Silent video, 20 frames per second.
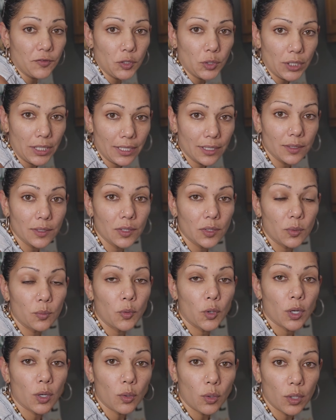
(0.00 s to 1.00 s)
you need a little
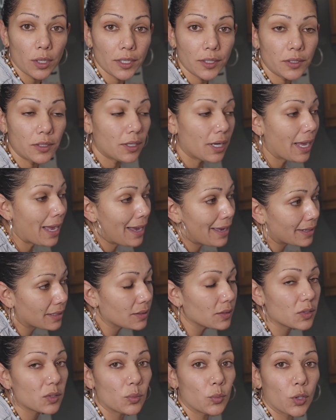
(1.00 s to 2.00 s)
more oil, add a
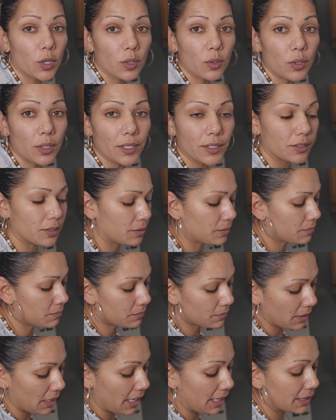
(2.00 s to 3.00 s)
little more oil.
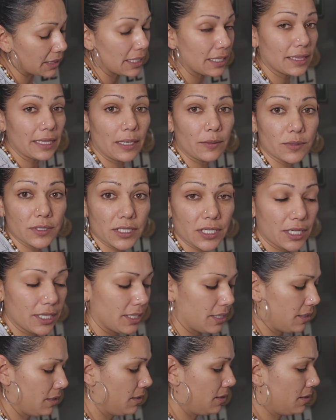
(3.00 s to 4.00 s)
I think that was
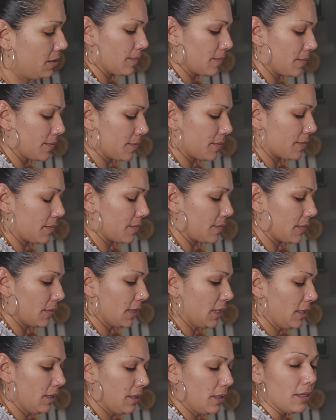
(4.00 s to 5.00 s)
good.
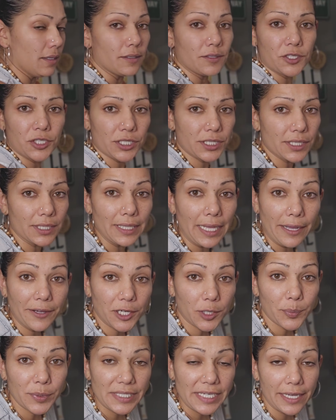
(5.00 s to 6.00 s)
Just allow
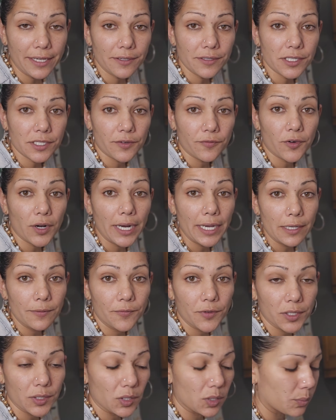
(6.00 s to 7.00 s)
your potatoes to fry
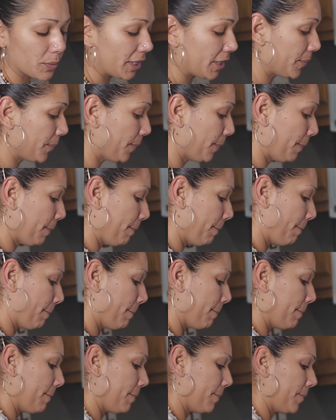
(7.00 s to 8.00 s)
up for a little bit.
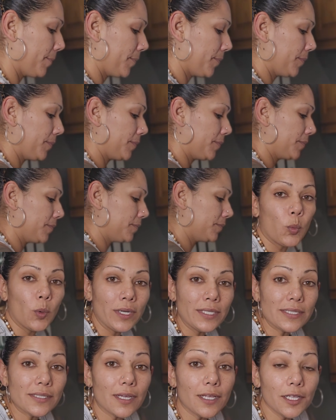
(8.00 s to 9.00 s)

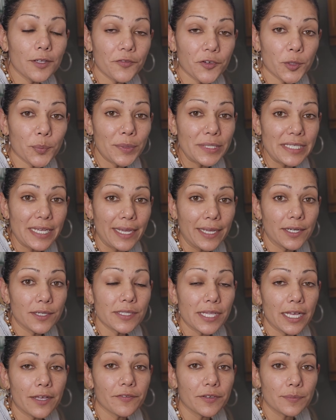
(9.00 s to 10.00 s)
Once all of your
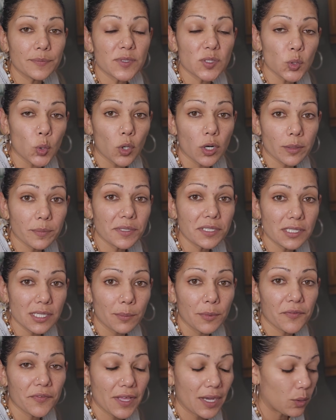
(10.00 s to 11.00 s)
potatoes have absorbed
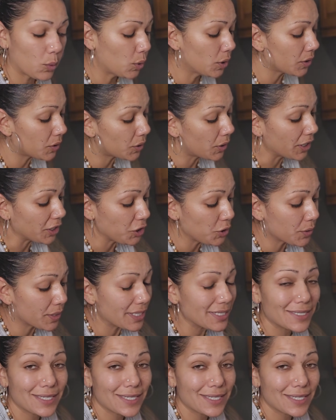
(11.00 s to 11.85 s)
some of that oil and you can